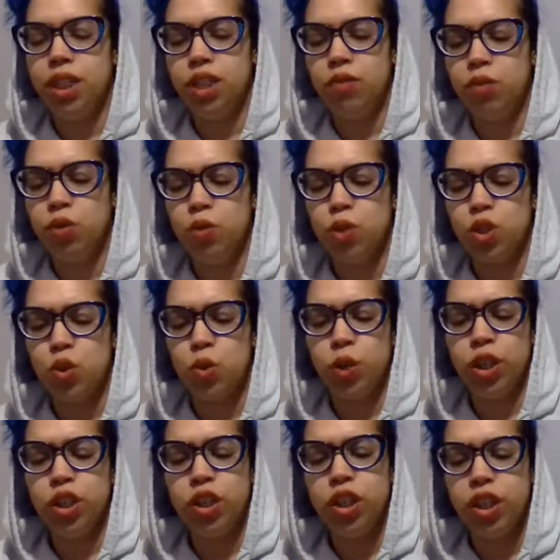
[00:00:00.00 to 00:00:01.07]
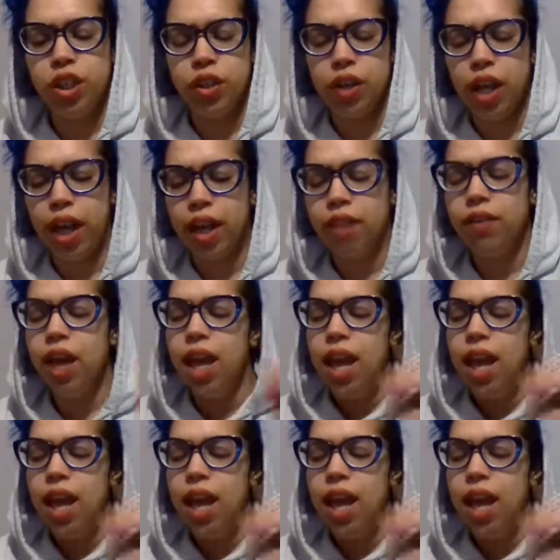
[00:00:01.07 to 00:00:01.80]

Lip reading: for what's going good in your life.